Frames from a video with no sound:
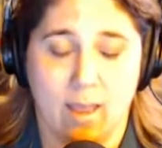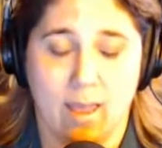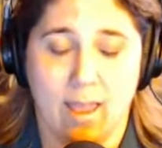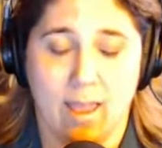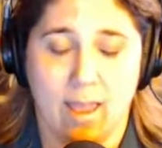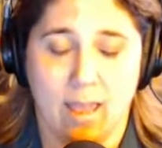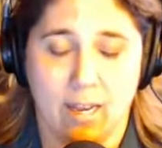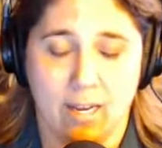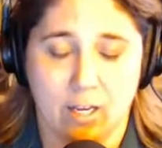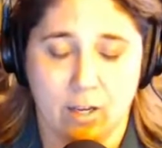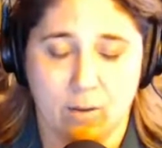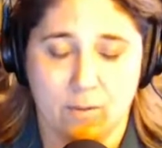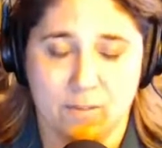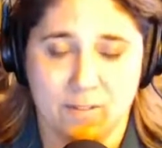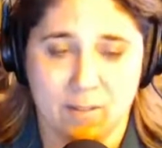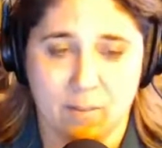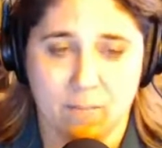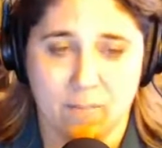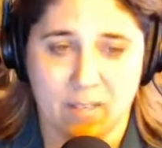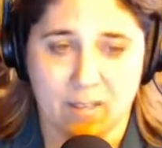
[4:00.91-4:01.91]
And it goes
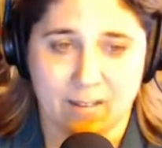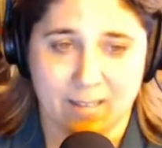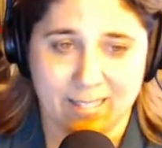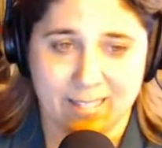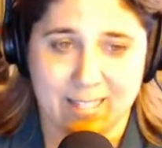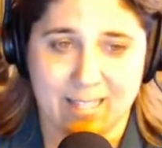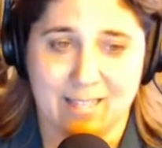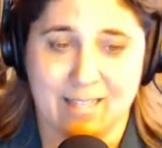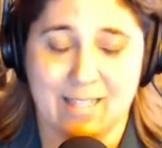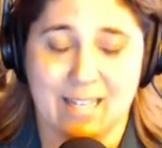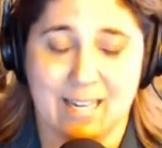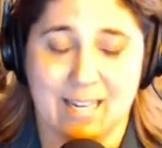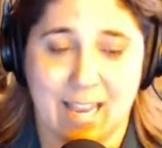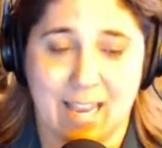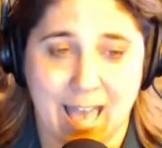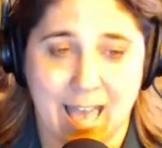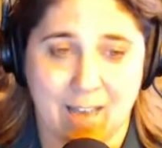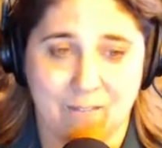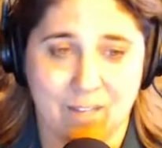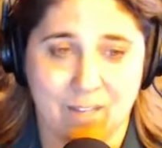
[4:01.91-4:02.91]
something like this, and I
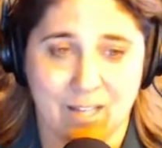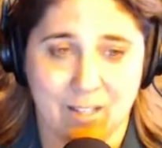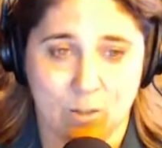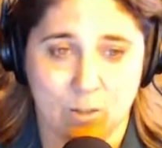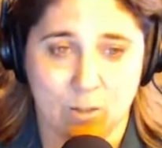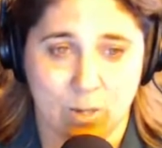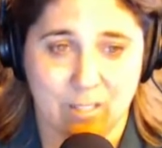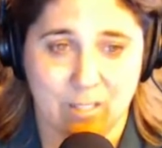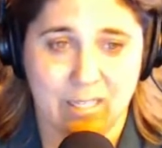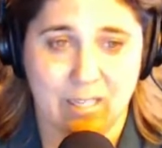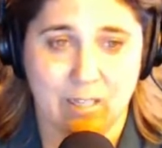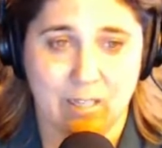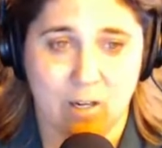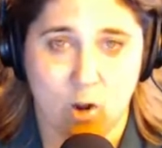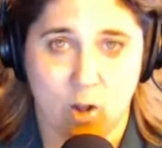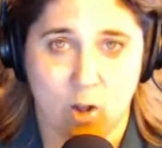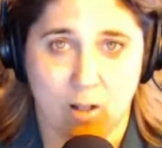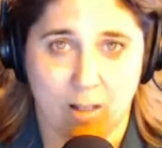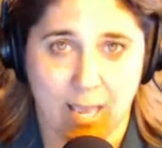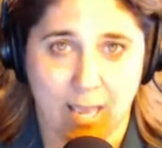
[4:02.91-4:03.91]
have it in the rundown in all
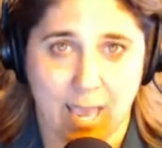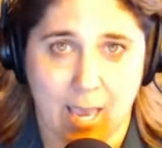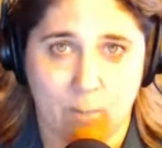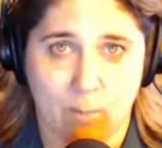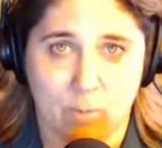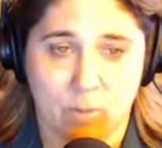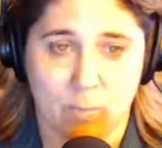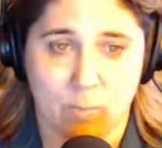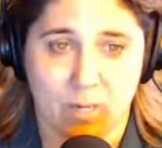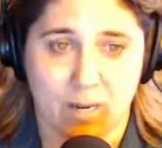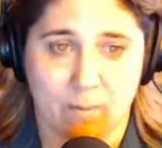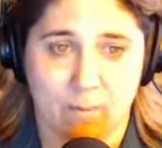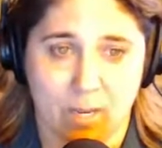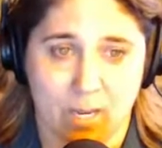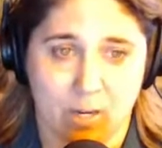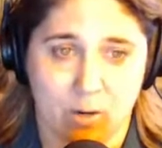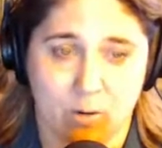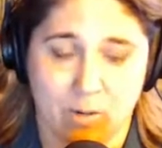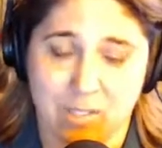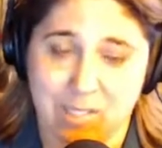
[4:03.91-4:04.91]
caps, but I'm not
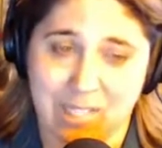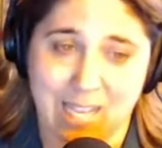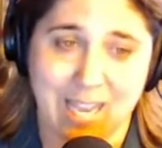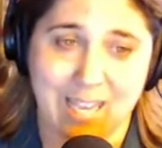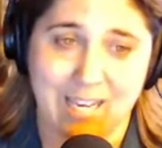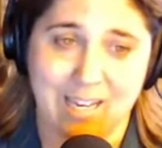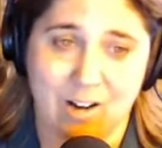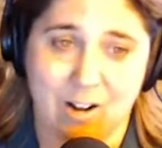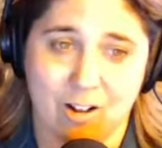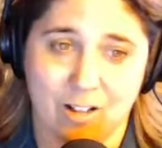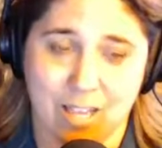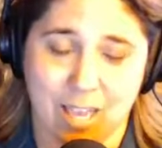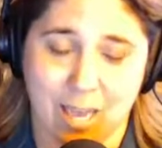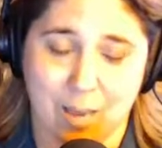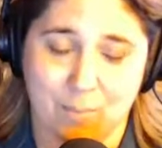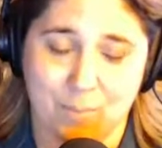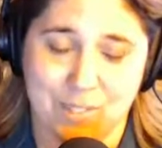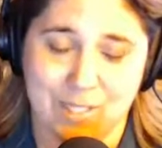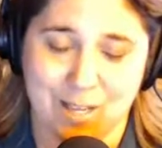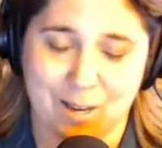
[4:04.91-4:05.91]
going to say it in all
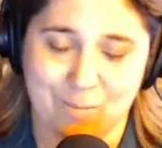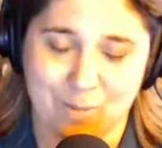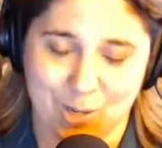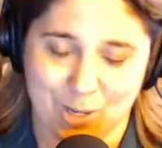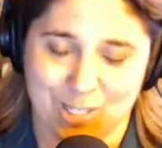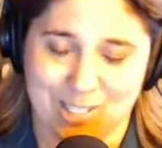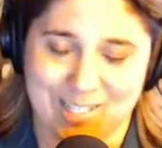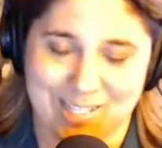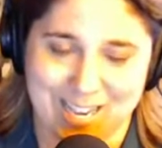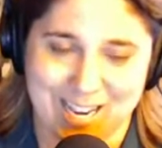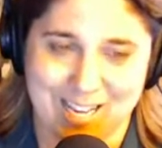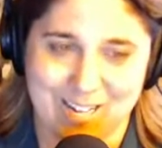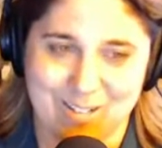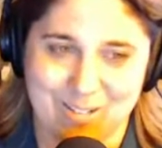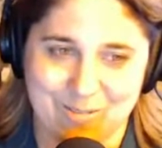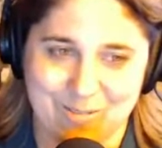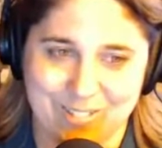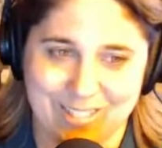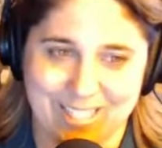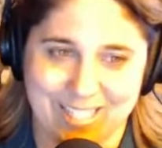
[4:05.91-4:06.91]
caps. I'm going to say it
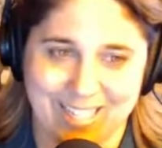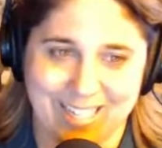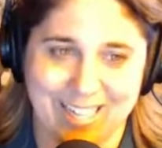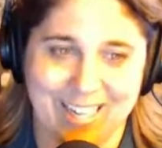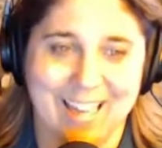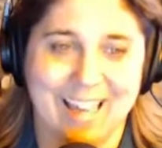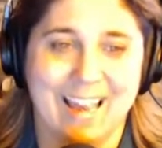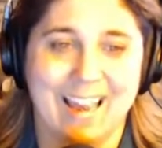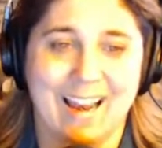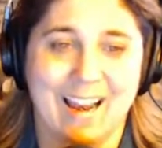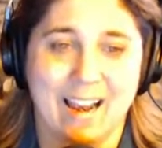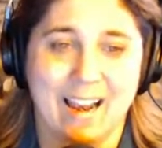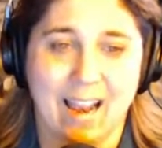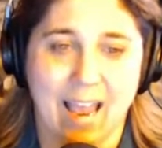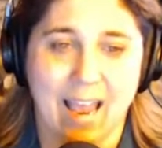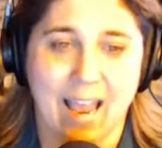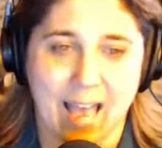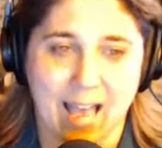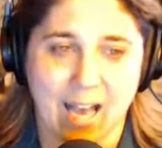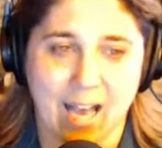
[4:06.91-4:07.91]
normally.
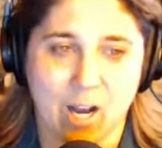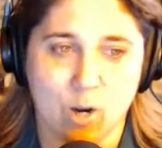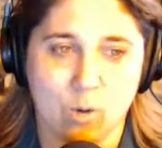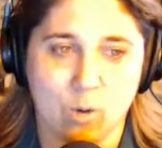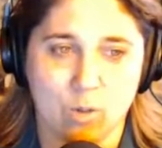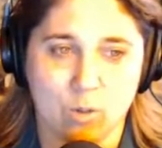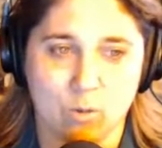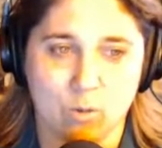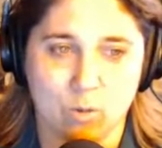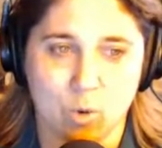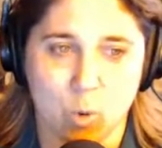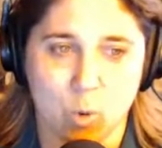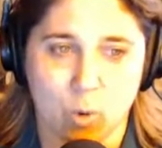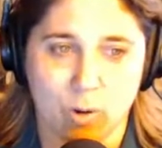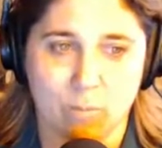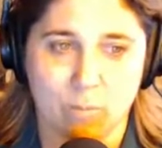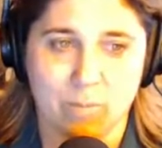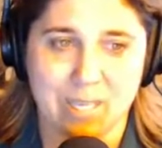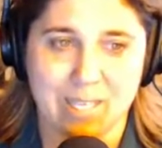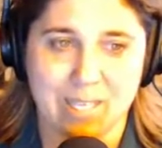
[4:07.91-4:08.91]
How do
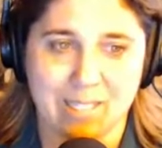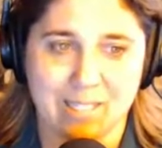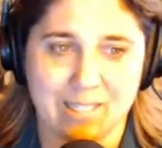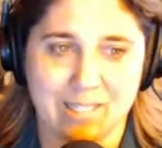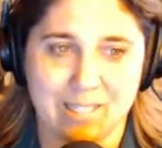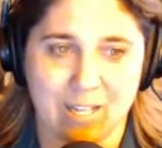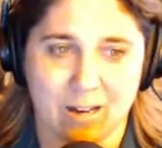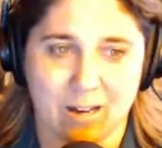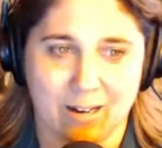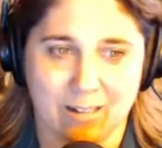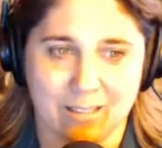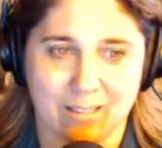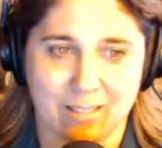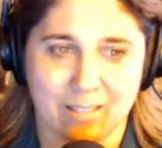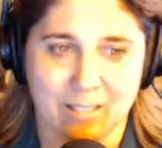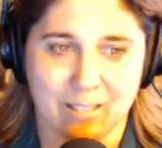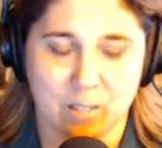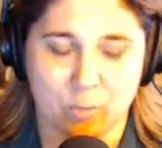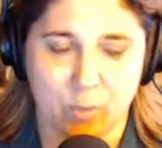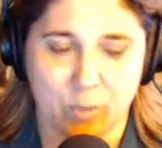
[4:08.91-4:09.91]
normies talk to
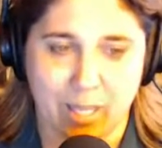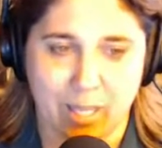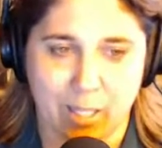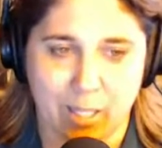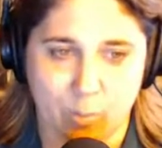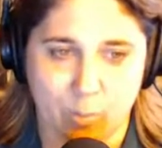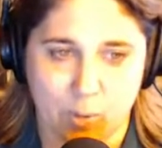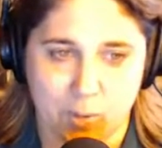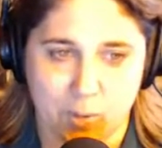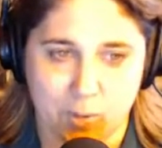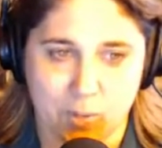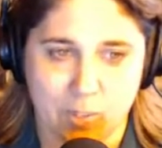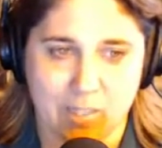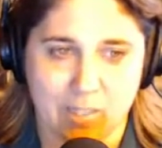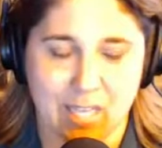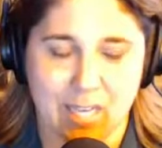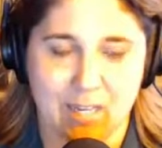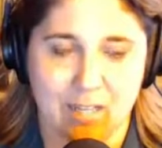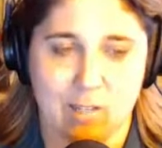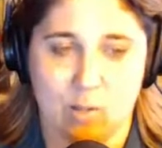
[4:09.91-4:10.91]
developers,
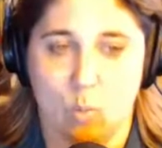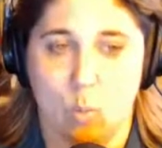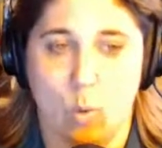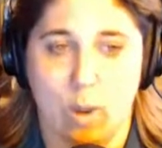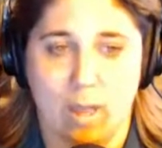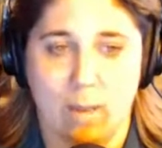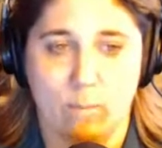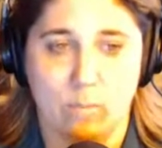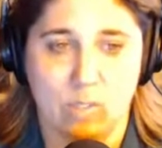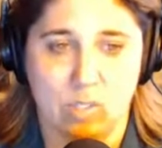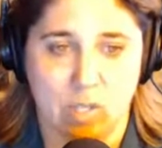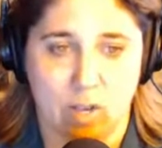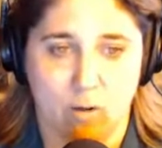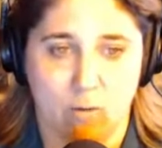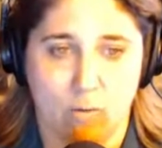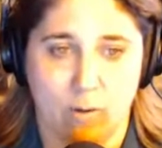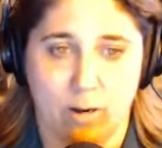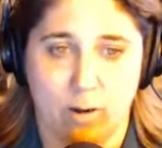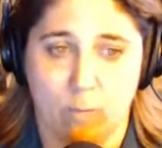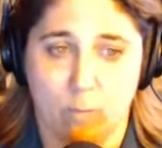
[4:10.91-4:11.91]
that is web,
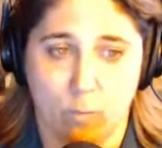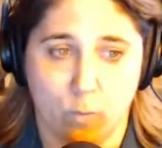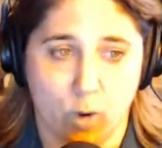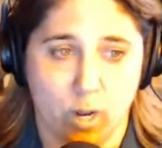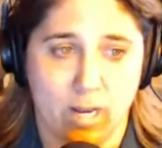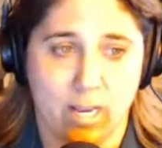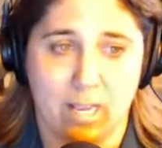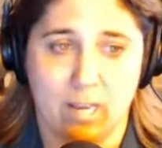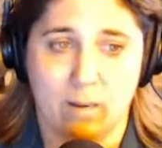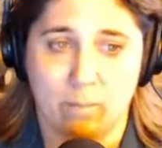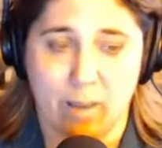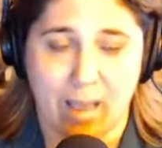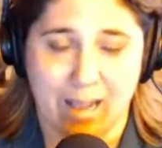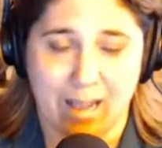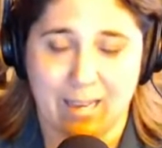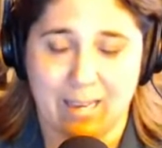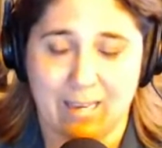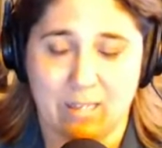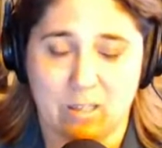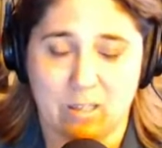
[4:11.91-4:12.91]
software, front-end,
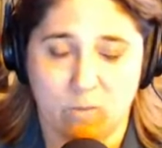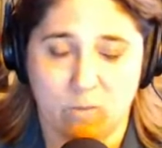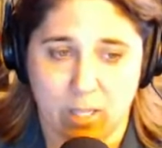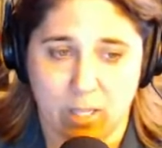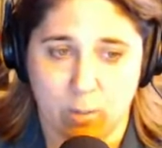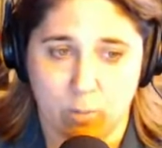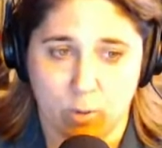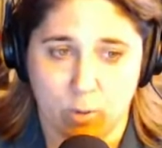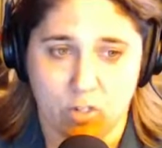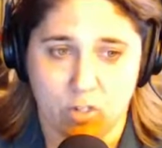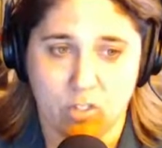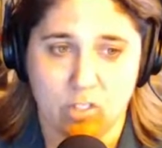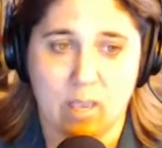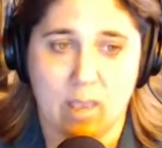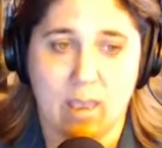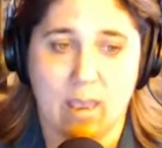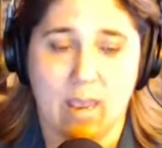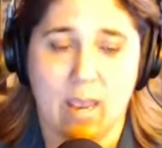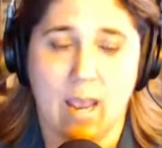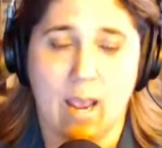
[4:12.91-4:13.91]
back-end developers,
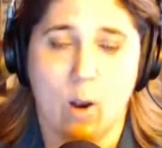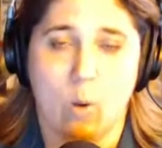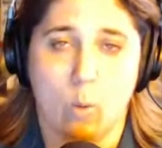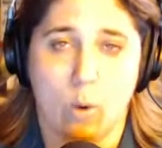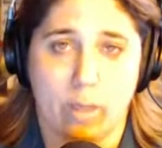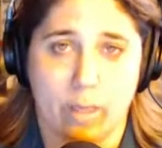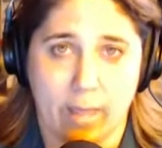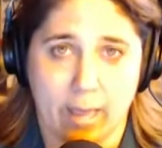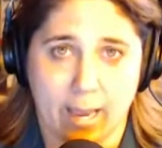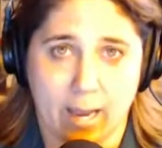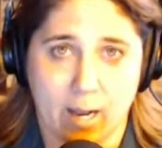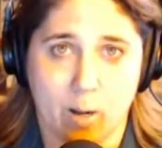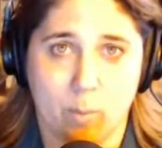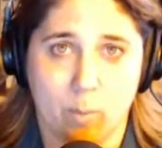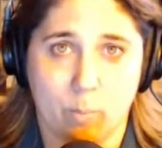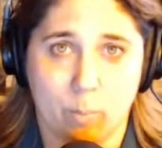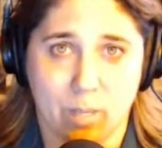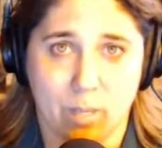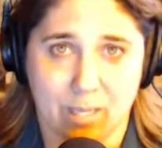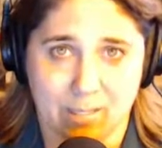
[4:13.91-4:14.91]
without
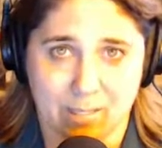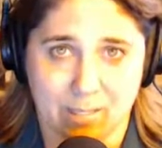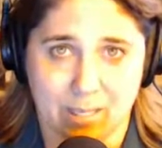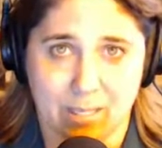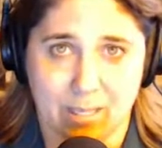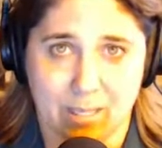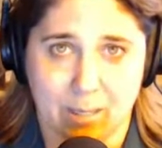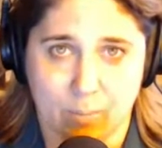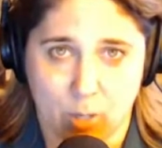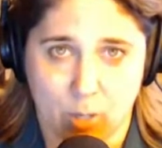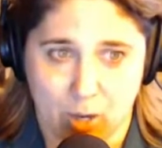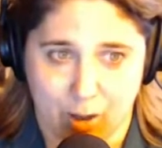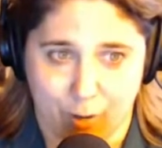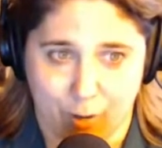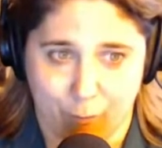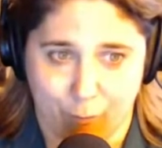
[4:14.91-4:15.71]
pissing them off?